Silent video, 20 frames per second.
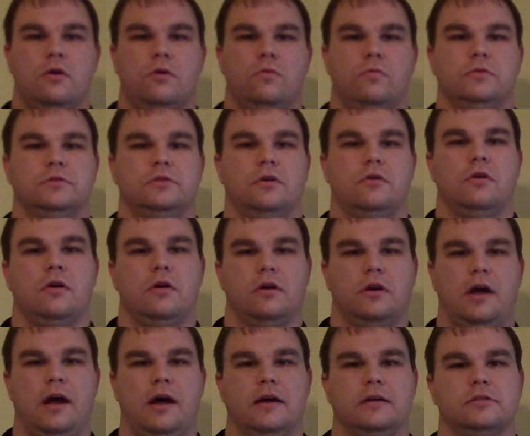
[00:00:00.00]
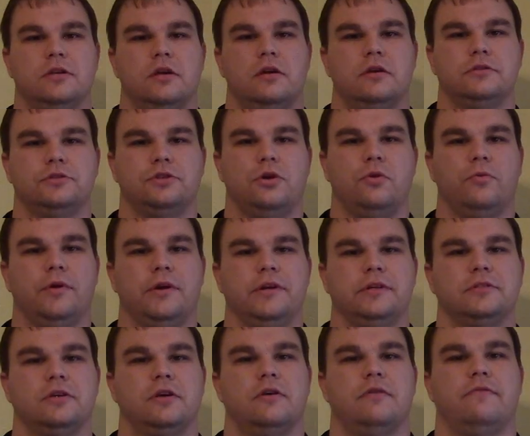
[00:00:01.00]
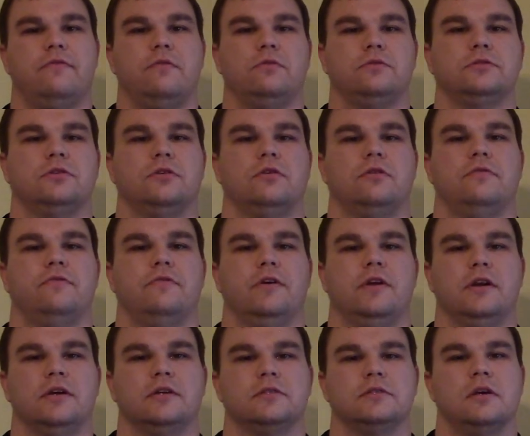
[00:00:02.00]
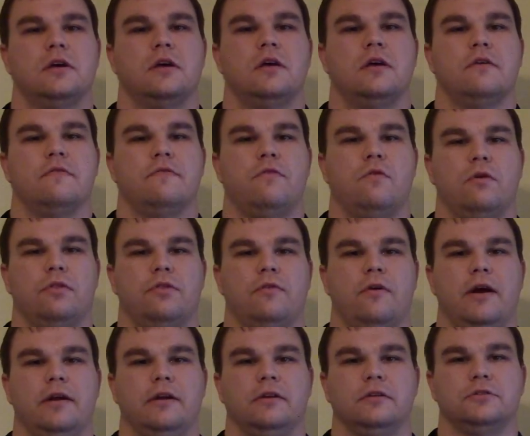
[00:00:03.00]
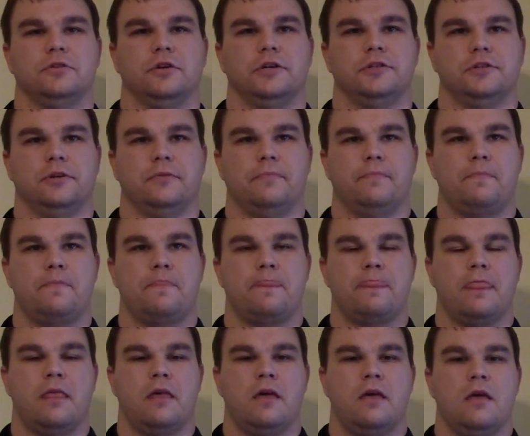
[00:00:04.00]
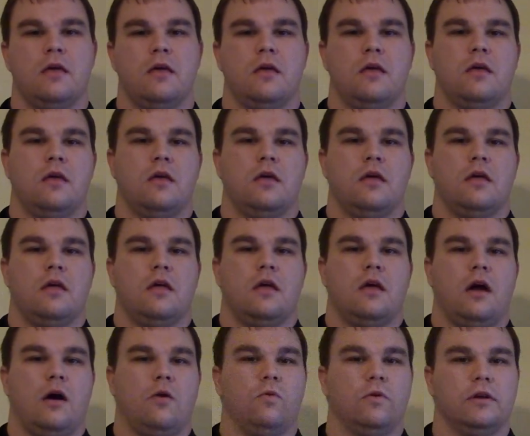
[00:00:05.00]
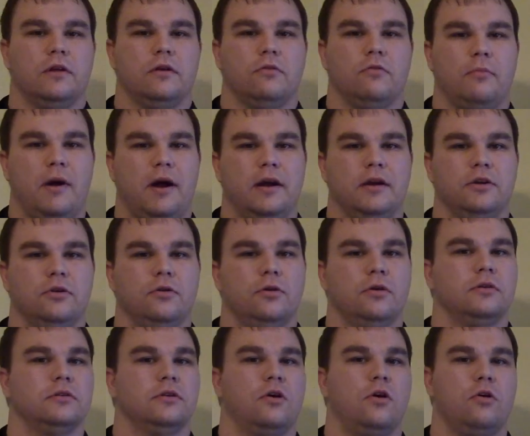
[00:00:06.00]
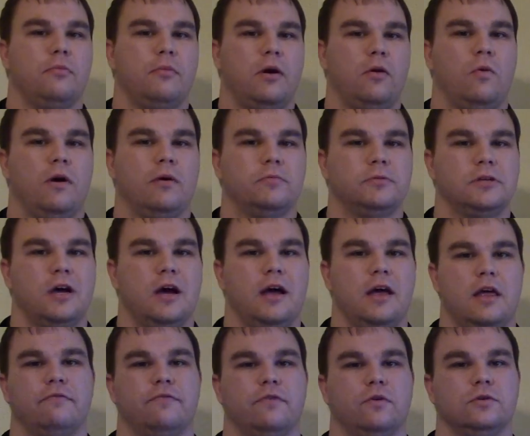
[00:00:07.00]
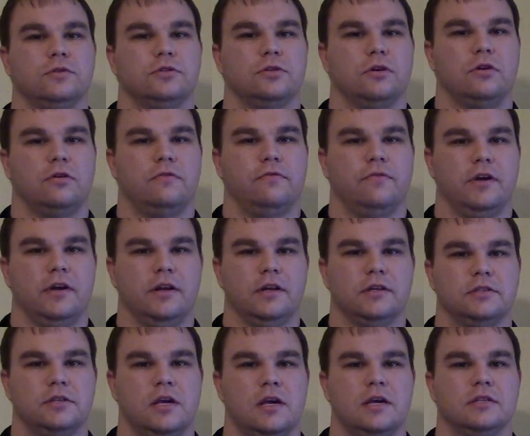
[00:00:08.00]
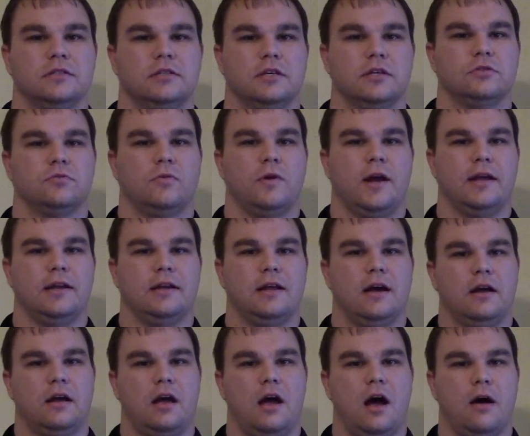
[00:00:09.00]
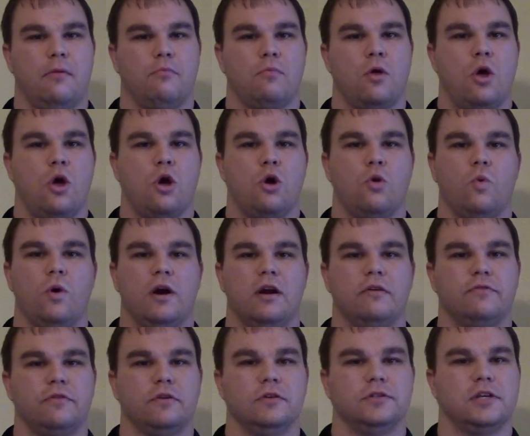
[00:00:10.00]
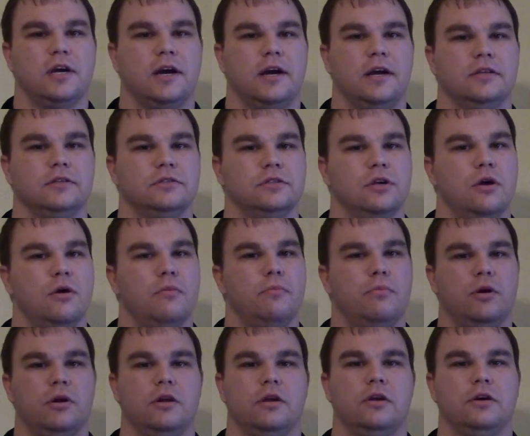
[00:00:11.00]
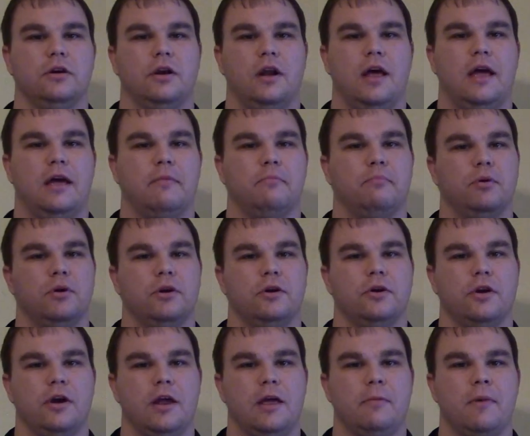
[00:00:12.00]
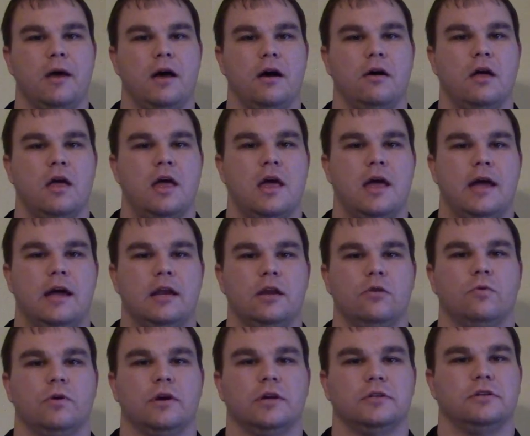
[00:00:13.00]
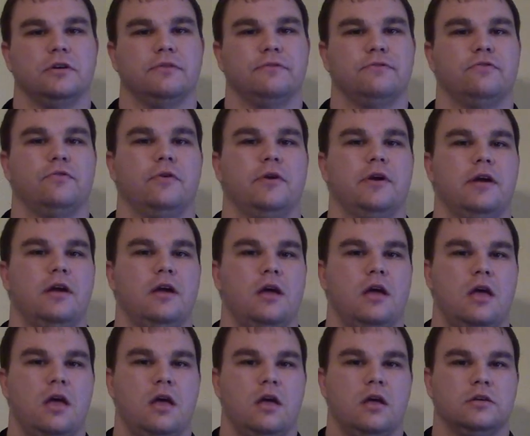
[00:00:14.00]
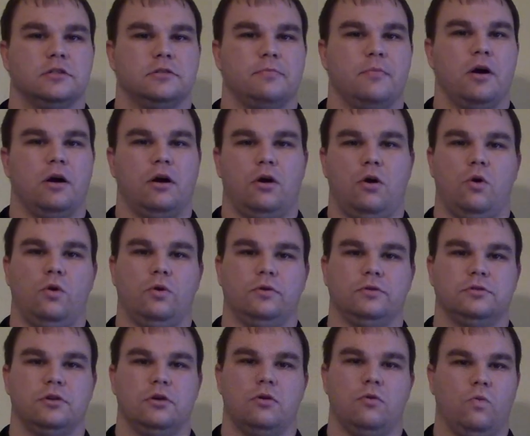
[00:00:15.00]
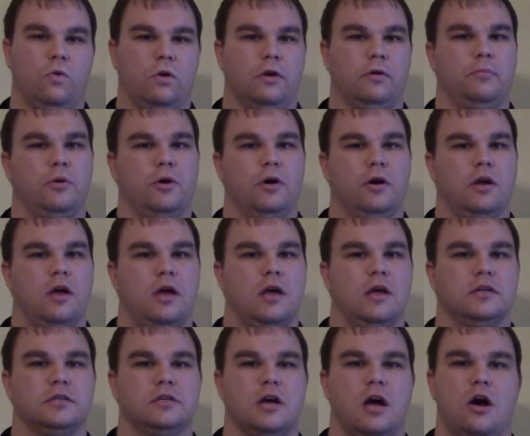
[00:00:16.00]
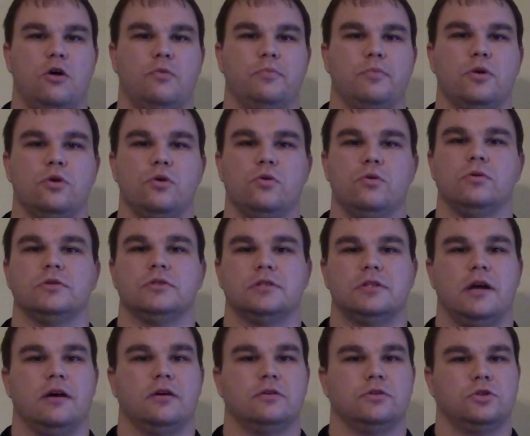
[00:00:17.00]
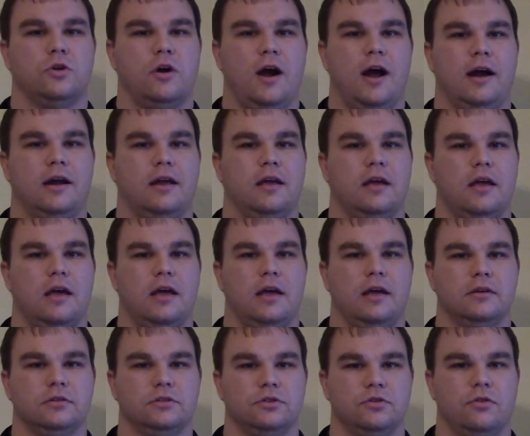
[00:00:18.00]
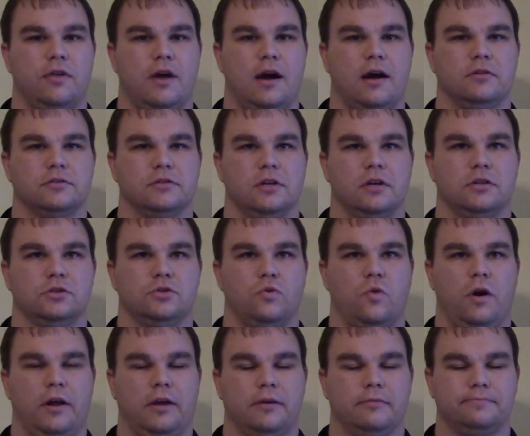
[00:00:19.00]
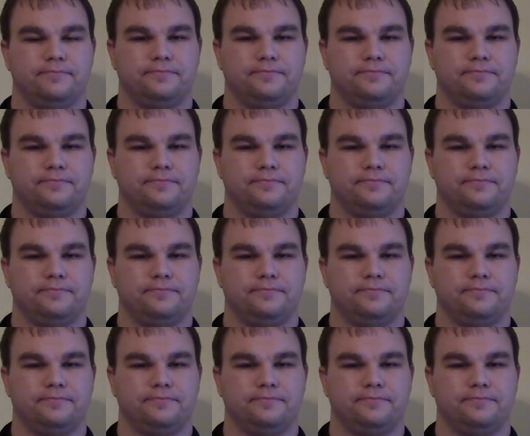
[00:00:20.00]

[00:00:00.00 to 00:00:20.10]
What's going on, guys? Joe Reece, Full Circle Fitness, Forthright Nutrition. I want to remind you, go to my website, fullcirclefitness618.com, wait a few seconds, put in your name, put in your email, and you will get your free SMART Goals workbook to help you stay on track in 2020.